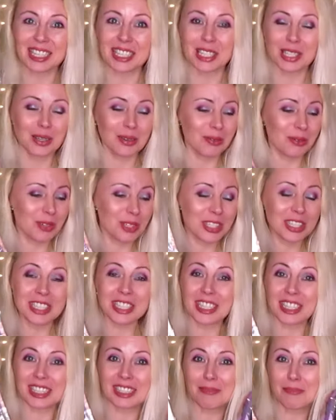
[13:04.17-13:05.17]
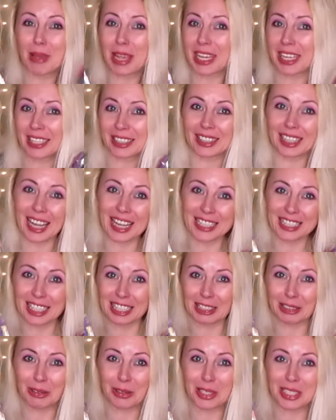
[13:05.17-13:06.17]
squishy and making lots
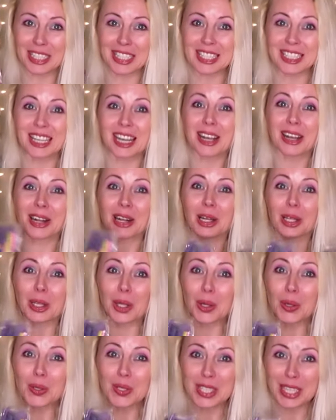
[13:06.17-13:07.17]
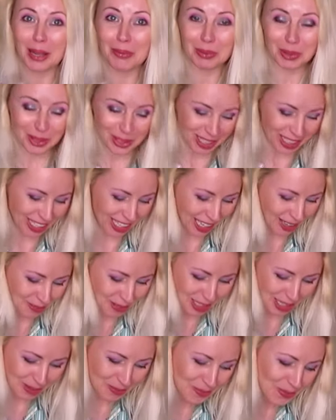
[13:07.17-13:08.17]
of noises close up to the
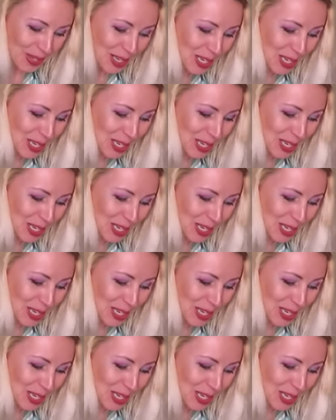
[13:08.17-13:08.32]
camera